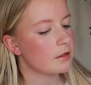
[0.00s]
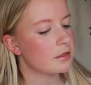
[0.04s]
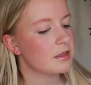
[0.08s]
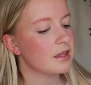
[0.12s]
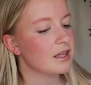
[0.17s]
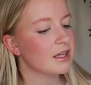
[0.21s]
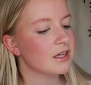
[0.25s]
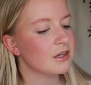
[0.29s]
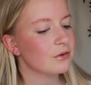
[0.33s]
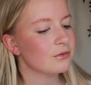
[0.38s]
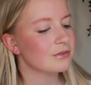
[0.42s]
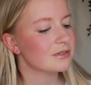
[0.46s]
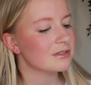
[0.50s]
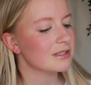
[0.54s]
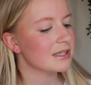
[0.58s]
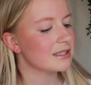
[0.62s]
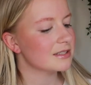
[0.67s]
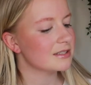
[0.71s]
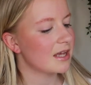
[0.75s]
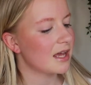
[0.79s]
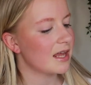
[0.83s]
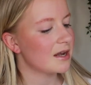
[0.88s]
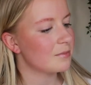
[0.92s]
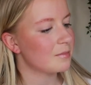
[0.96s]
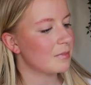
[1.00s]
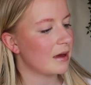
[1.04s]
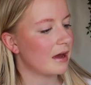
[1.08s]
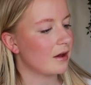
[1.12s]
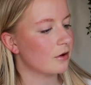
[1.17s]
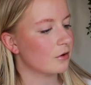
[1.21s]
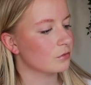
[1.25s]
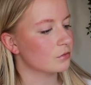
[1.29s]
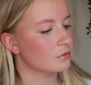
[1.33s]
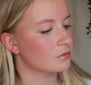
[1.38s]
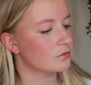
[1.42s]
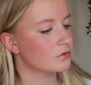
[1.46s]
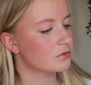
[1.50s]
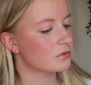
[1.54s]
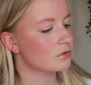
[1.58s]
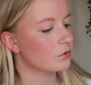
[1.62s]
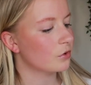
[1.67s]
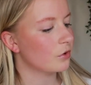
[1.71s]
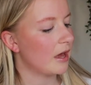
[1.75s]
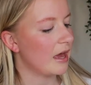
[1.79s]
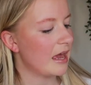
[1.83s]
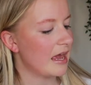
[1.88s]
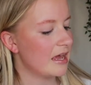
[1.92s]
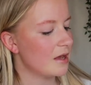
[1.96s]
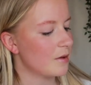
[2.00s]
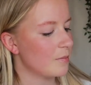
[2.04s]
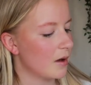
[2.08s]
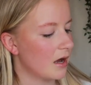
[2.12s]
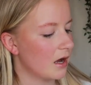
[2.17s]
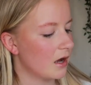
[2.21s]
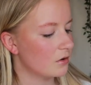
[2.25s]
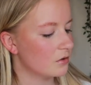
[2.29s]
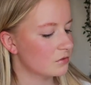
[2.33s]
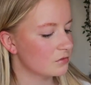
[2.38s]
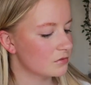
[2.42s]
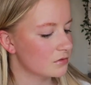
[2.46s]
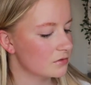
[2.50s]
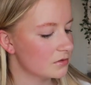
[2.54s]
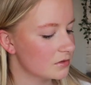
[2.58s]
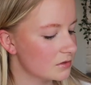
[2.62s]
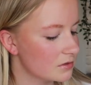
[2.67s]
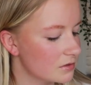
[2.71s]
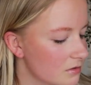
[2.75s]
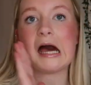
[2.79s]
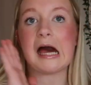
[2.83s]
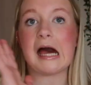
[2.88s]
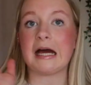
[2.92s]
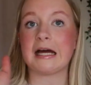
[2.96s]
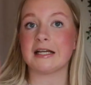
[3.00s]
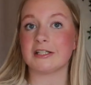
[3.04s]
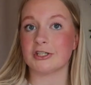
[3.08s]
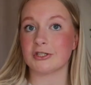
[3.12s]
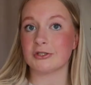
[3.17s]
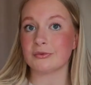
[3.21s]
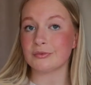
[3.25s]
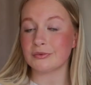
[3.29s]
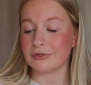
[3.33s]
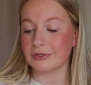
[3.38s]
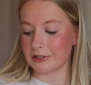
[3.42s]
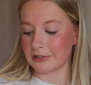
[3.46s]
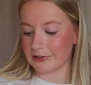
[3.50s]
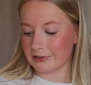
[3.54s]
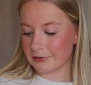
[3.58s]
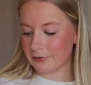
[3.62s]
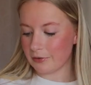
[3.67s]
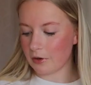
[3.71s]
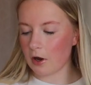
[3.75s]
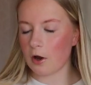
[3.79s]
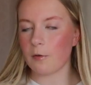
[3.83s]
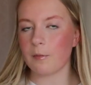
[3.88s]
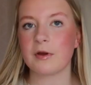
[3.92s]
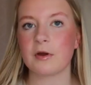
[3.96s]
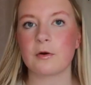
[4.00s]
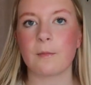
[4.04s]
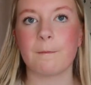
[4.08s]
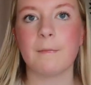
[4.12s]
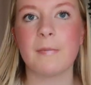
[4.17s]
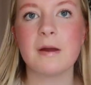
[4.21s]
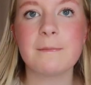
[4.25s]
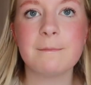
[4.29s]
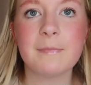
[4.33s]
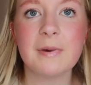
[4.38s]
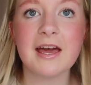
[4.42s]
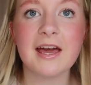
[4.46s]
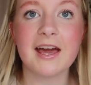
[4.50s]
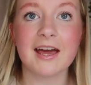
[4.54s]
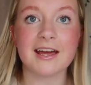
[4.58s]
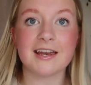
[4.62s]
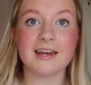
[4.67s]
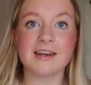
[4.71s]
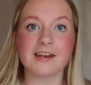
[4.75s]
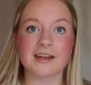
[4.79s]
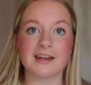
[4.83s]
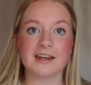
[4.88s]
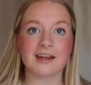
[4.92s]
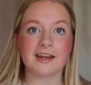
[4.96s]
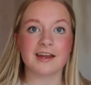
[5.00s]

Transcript: think it was like £10 or £8. I don't know. Oh my god, my bed.